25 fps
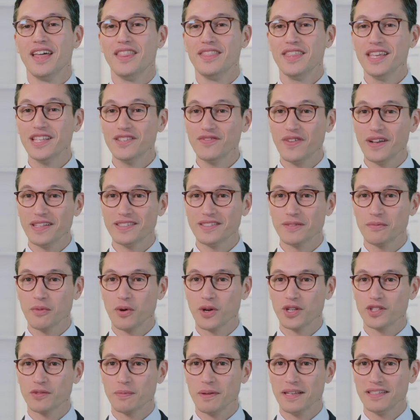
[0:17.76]
These funds are
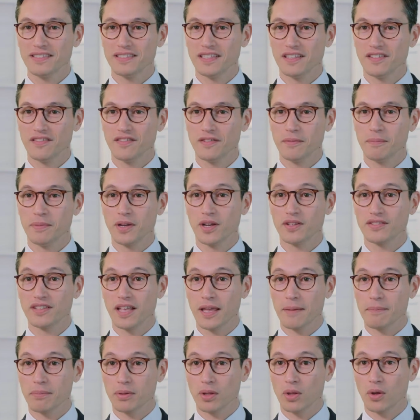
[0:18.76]
more expensive because
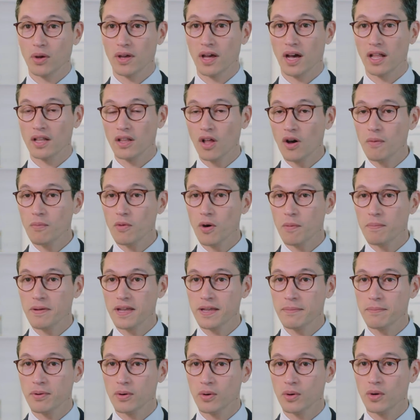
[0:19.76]
they employ a lot more
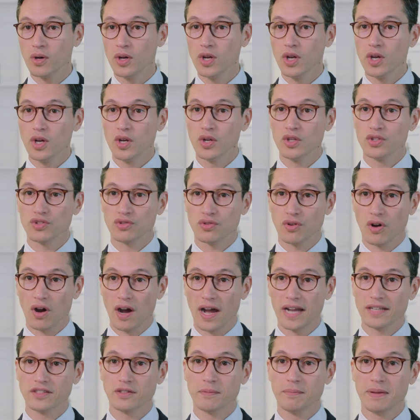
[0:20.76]
people who
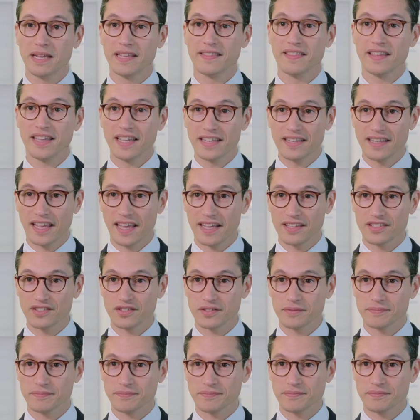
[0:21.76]
try to beat the
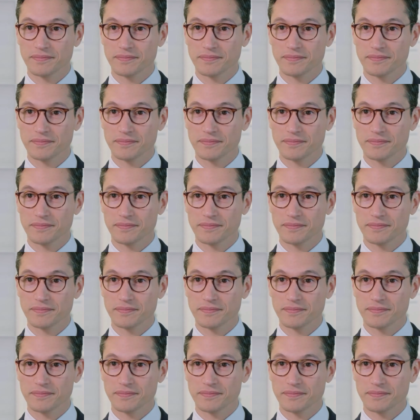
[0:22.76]
index.